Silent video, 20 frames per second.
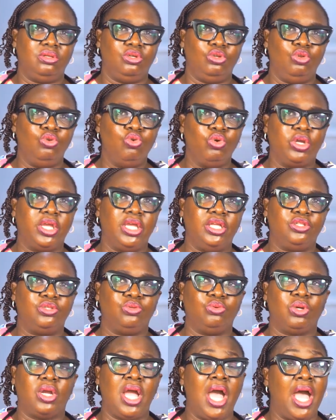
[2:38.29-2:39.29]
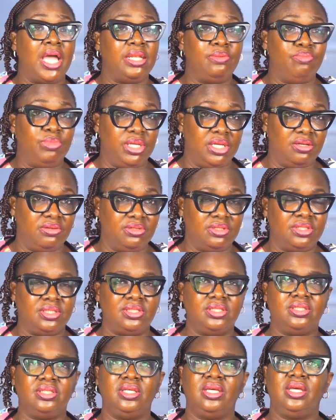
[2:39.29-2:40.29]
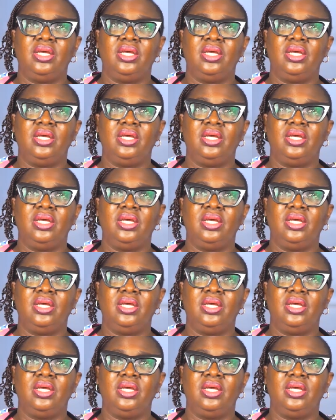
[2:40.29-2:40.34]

look into, canned meals,